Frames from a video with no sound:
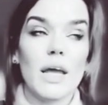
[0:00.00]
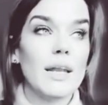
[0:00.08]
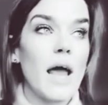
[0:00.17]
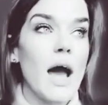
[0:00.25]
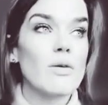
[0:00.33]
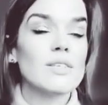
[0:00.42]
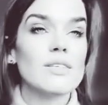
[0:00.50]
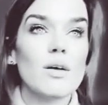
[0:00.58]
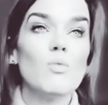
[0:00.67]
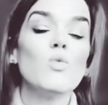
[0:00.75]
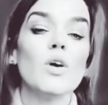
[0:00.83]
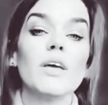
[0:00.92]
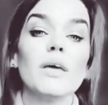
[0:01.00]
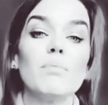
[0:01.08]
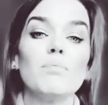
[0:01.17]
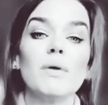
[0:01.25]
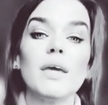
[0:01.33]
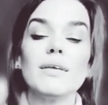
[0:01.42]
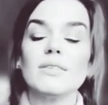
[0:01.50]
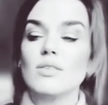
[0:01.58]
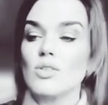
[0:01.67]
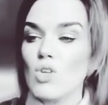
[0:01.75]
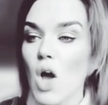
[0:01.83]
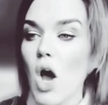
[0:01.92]
in how someone can be
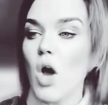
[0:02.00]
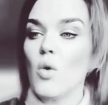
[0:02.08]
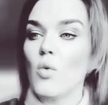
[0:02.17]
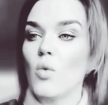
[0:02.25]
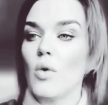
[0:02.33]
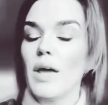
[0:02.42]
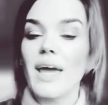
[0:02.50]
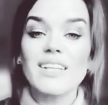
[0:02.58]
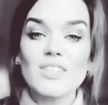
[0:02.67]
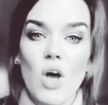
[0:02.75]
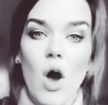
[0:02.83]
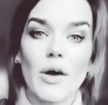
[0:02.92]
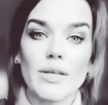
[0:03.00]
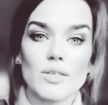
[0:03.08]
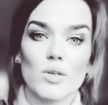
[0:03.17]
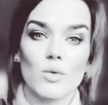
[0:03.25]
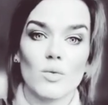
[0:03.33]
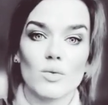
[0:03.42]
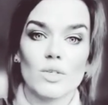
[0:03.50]
so entitled